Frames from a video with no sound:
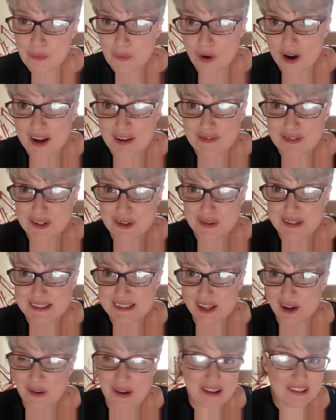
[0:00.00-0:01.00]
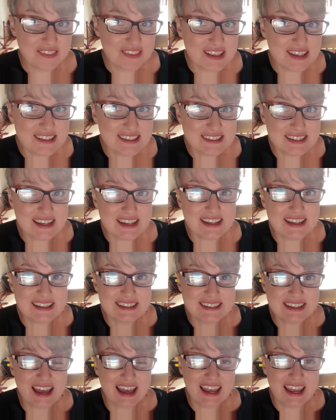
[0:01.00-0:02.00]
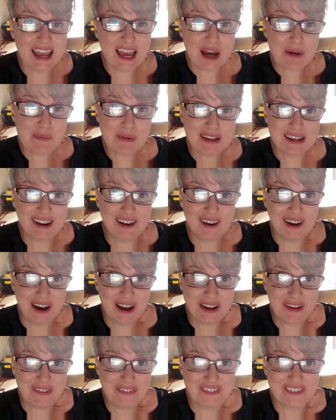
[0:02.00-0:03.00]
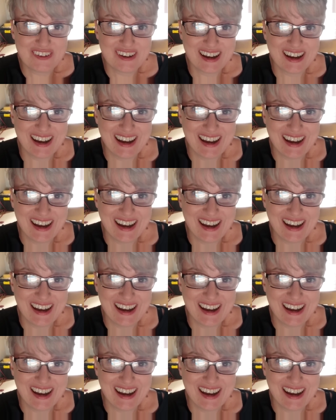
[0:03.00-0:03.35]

wife doing sewing. This is a happy life.